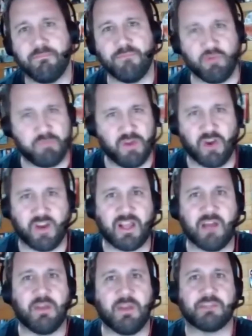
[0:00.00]
Move me on. I'll
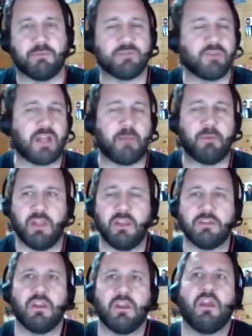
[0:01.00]
go and play somewhere else for a couple of years.